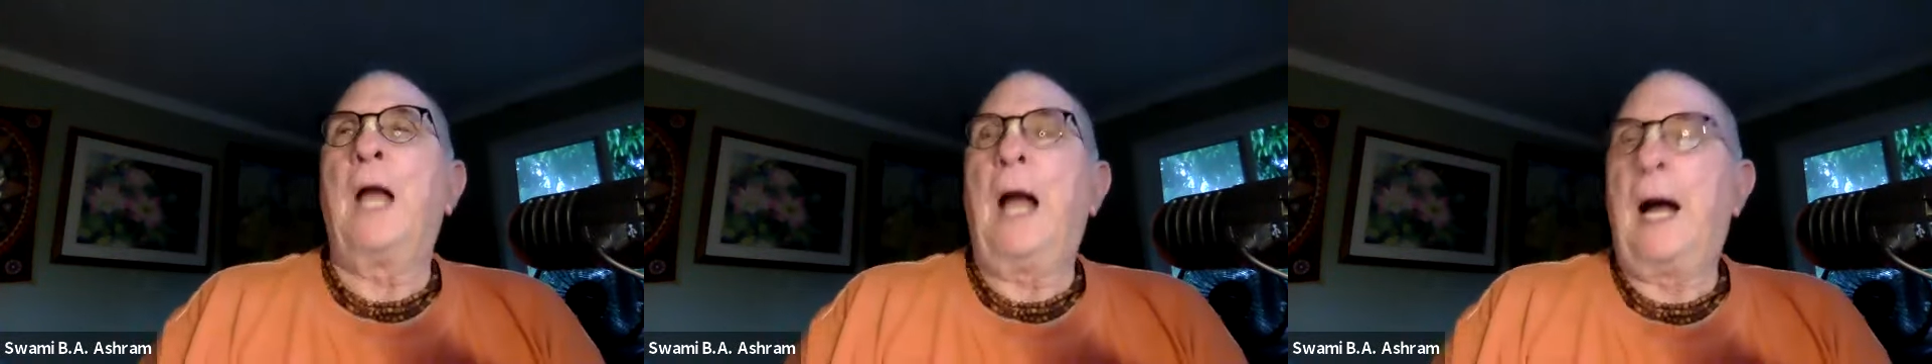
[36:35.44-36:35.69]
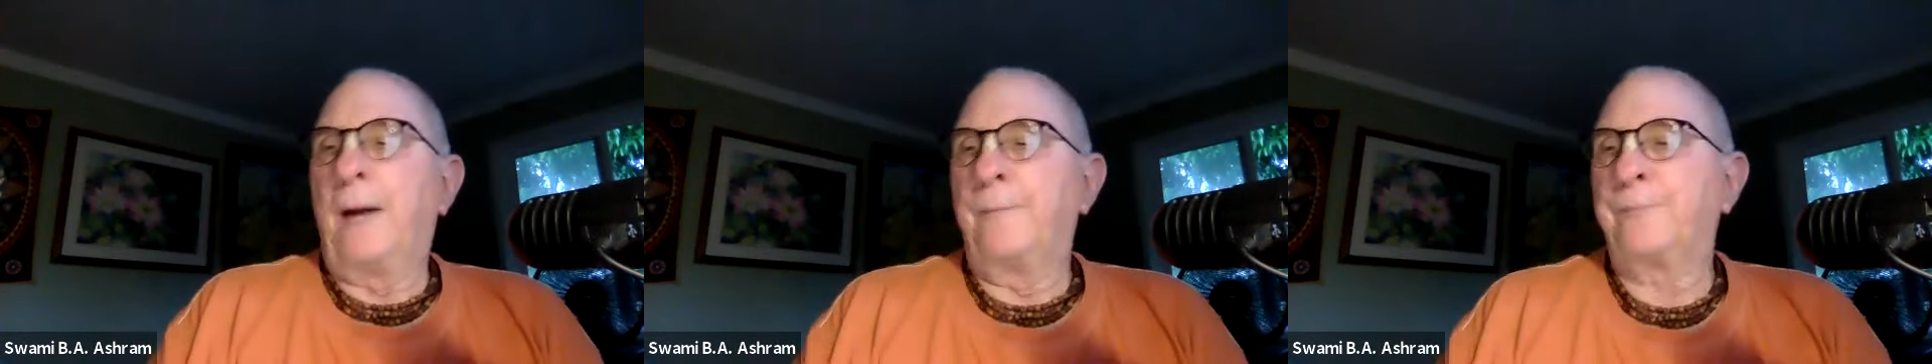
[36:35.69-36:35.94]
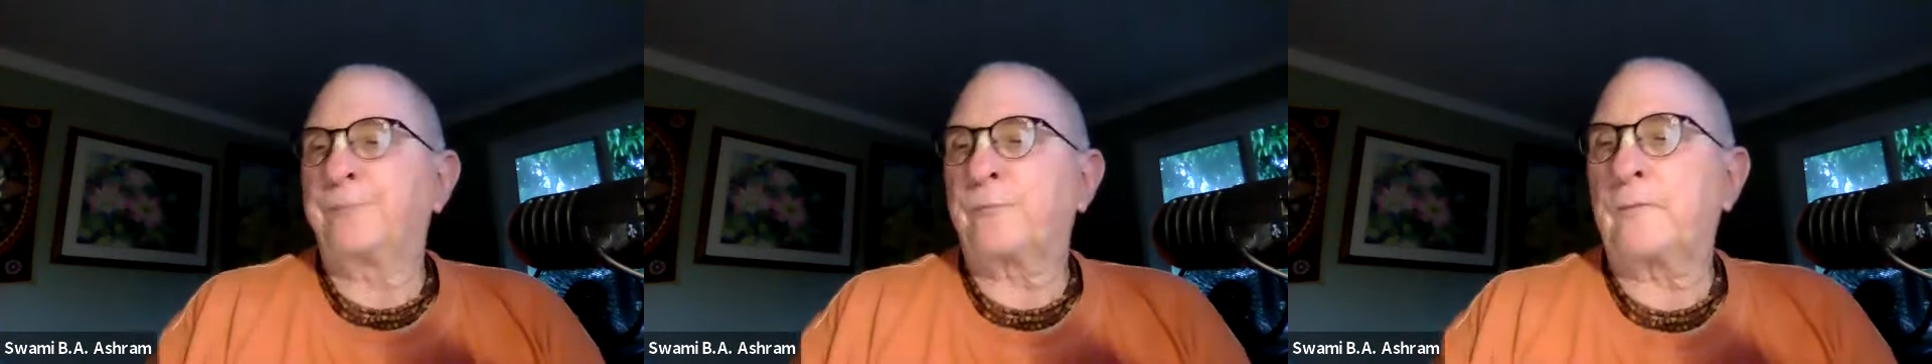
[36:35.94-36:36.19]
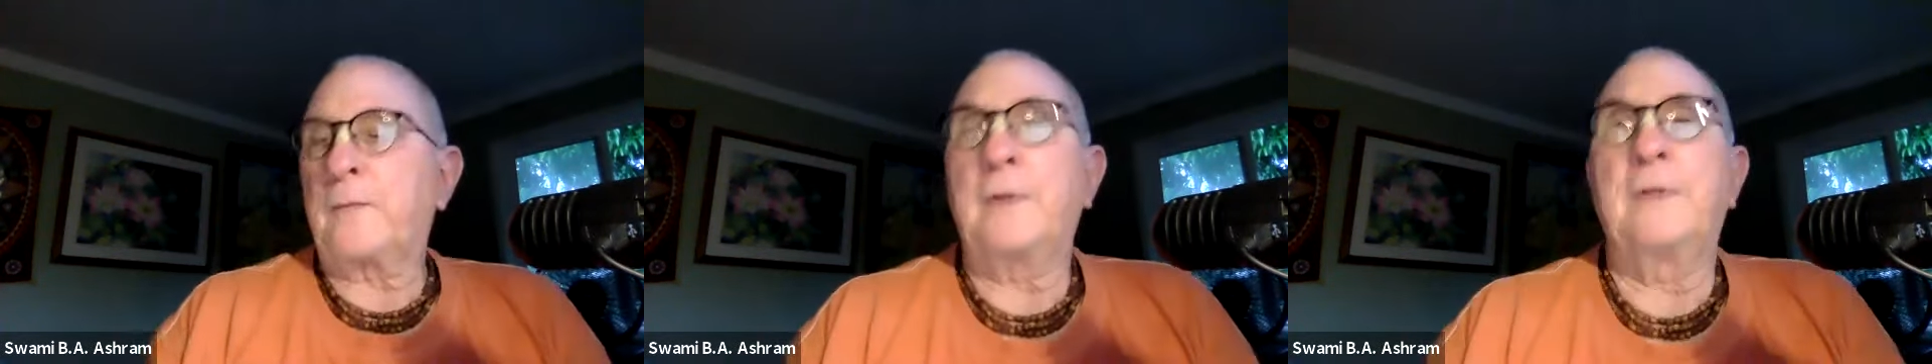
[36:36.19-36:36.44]

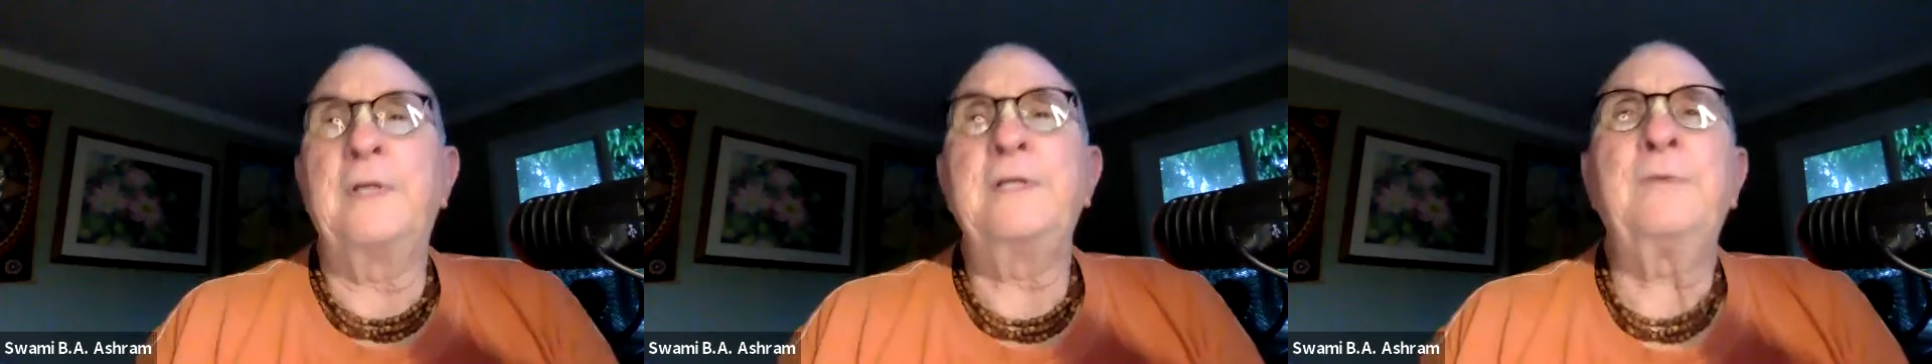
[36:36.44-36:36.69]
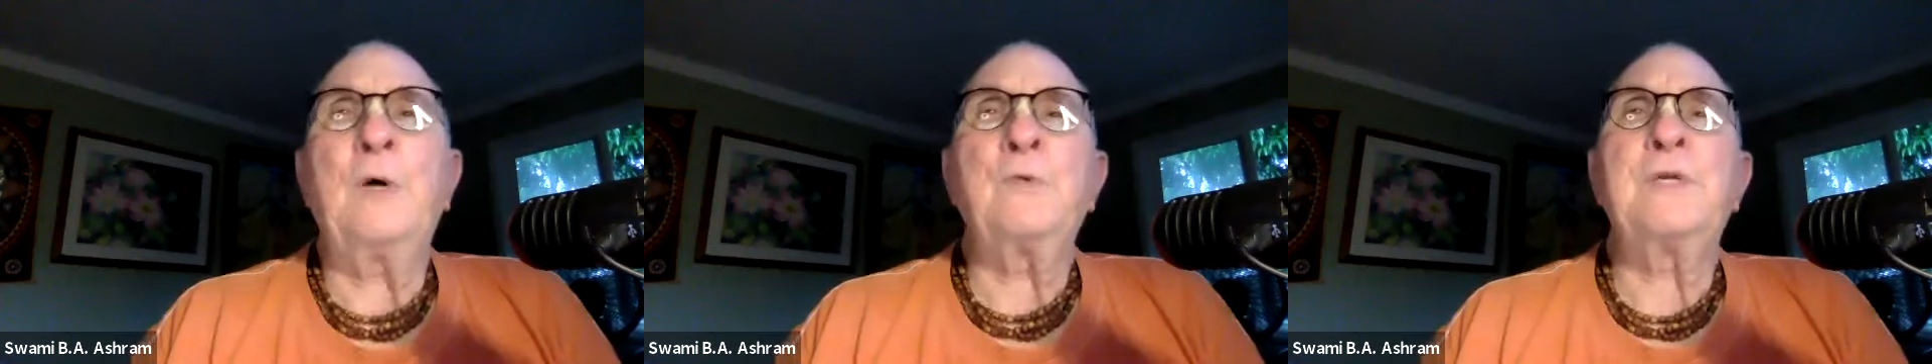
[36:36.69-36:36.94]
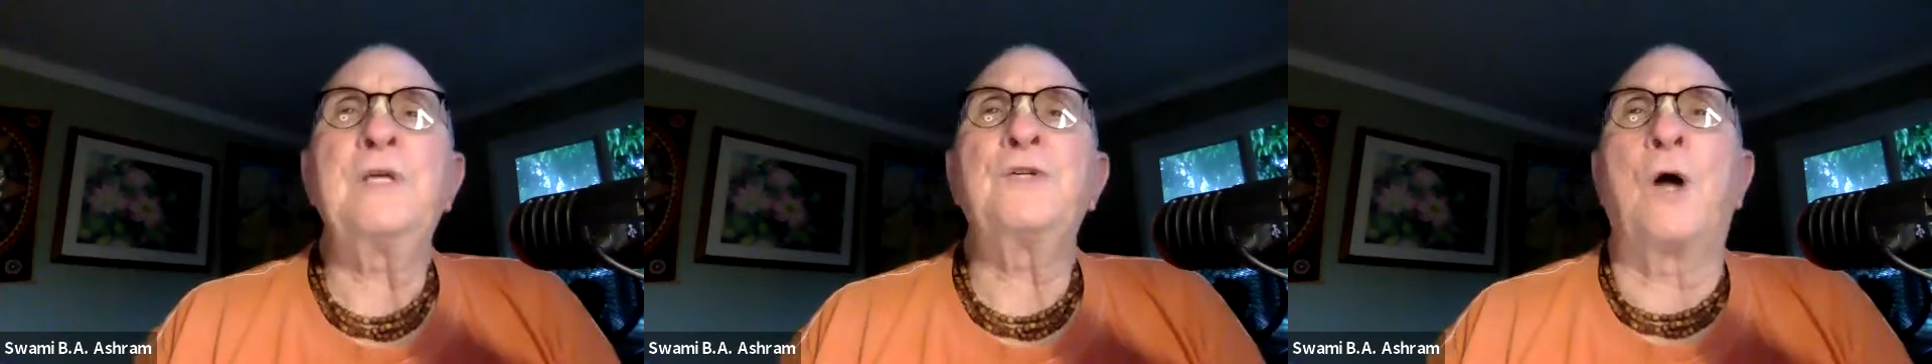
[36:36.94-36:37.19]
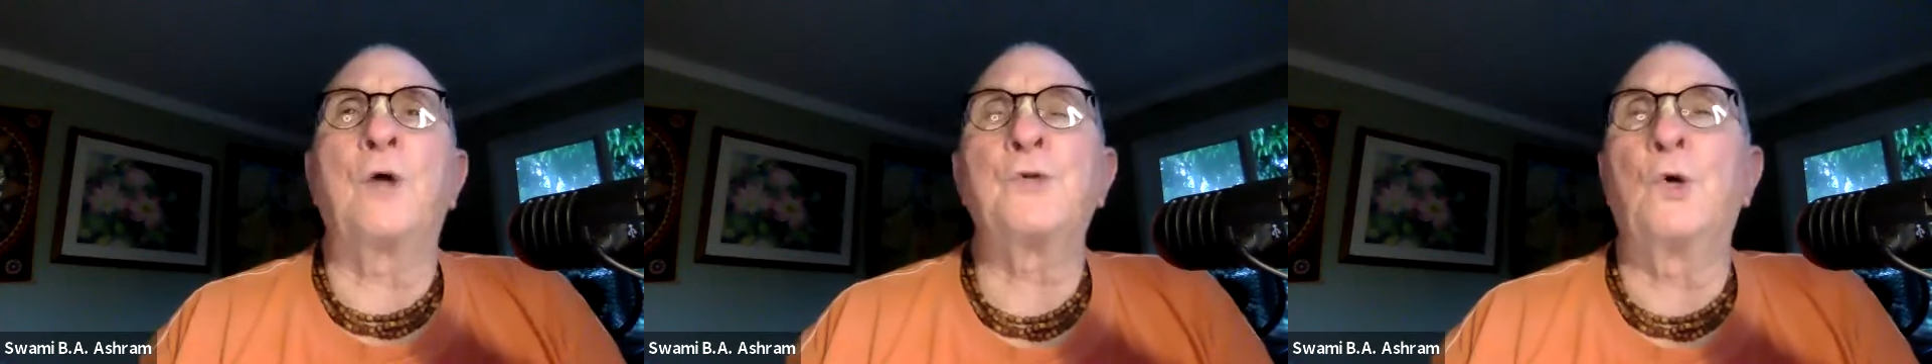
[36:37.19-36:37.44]
The devotees
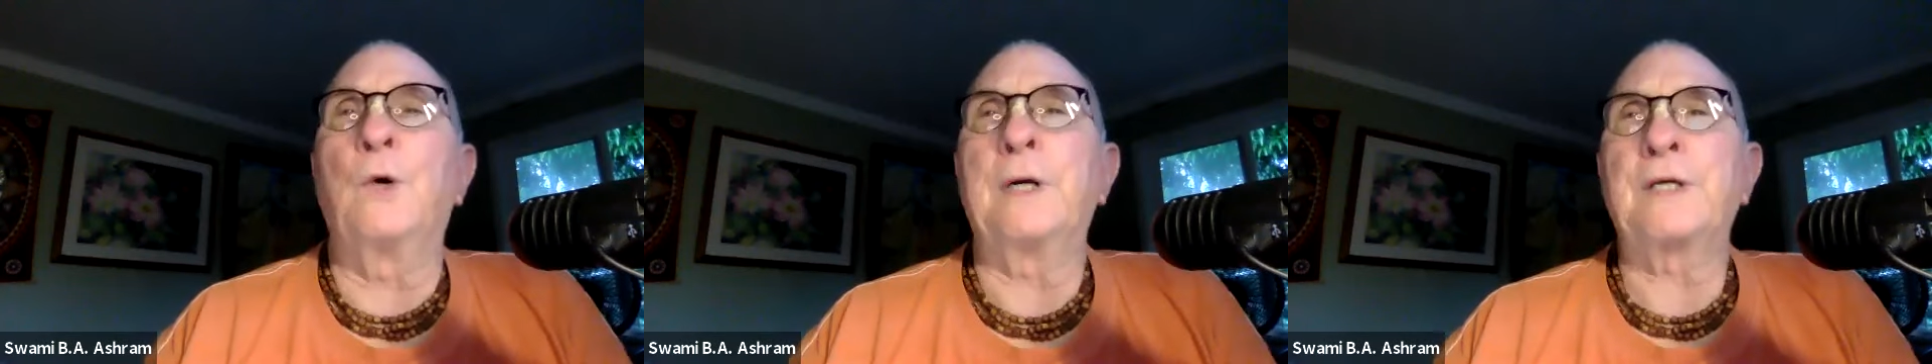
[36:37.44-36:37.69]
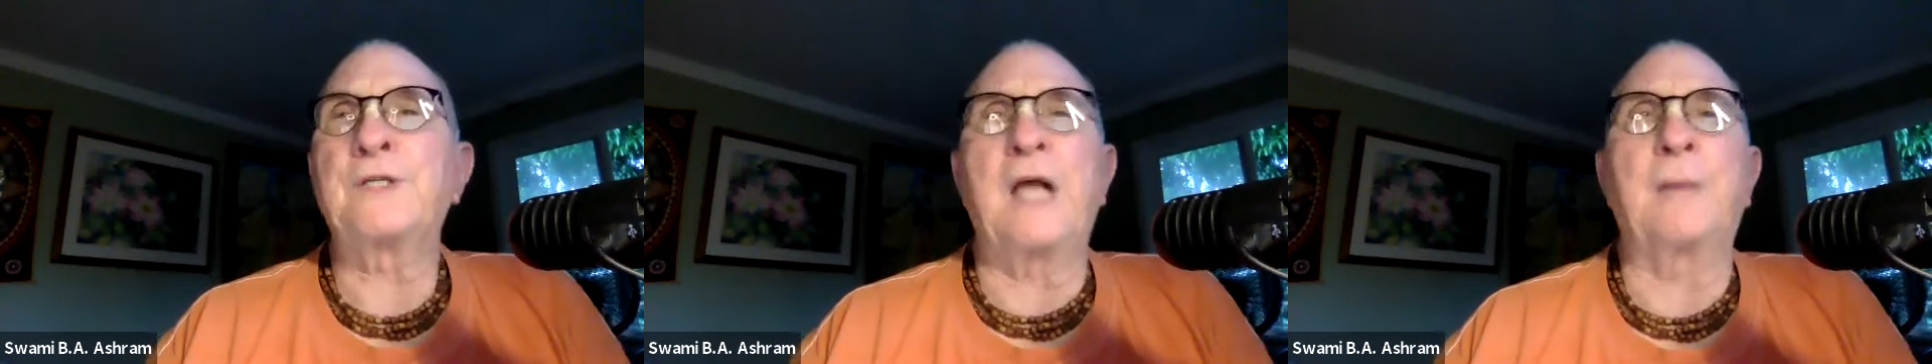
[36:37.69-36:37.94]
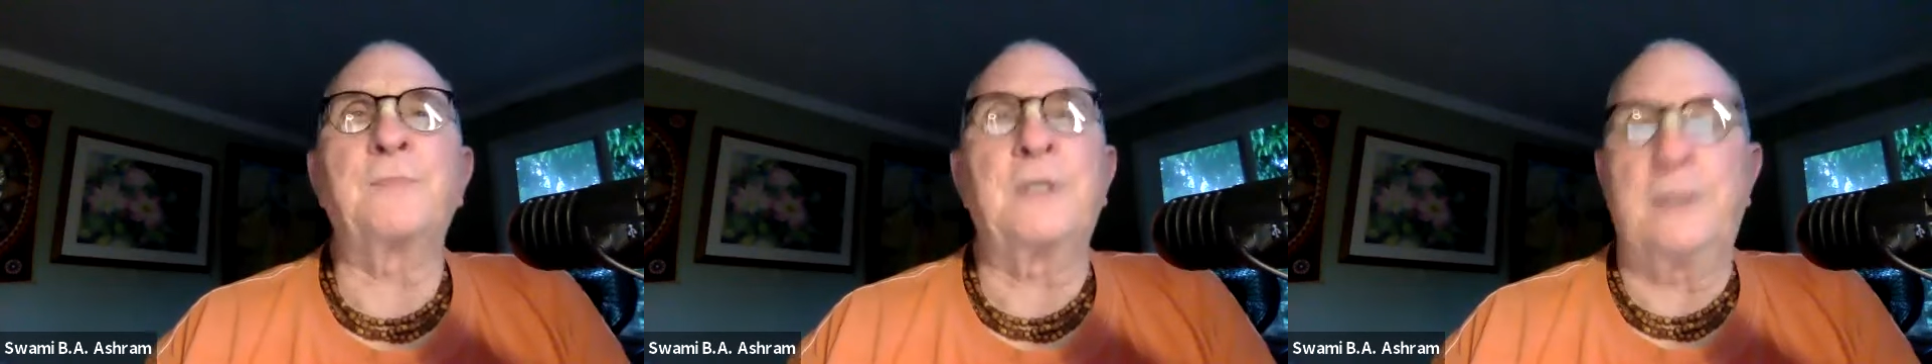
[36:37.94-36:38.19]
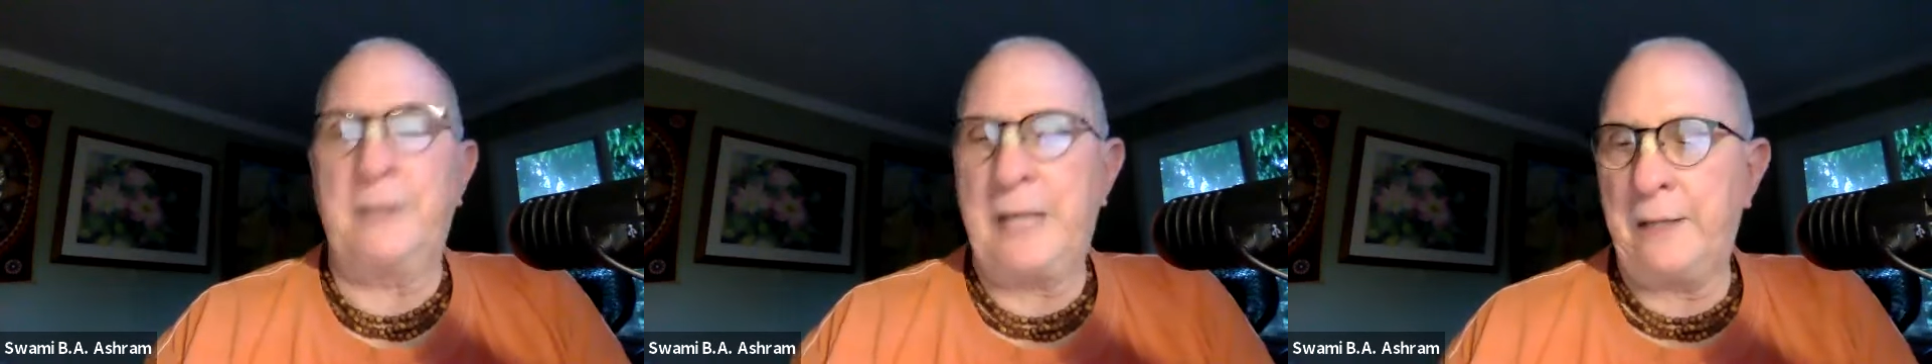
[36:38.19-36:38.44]
also accept
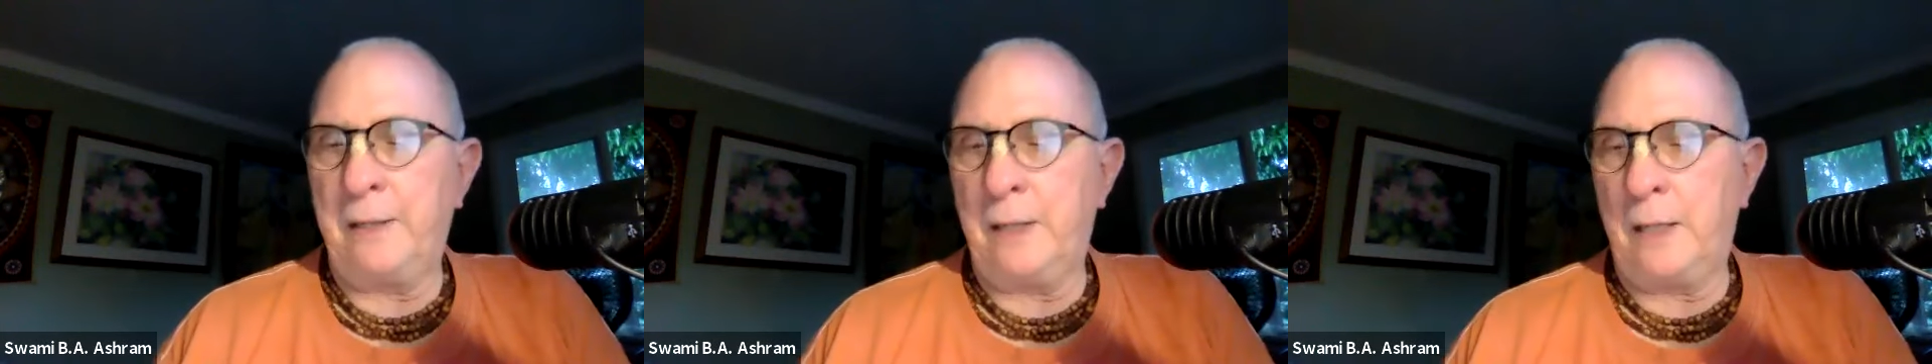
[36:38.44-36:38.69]
that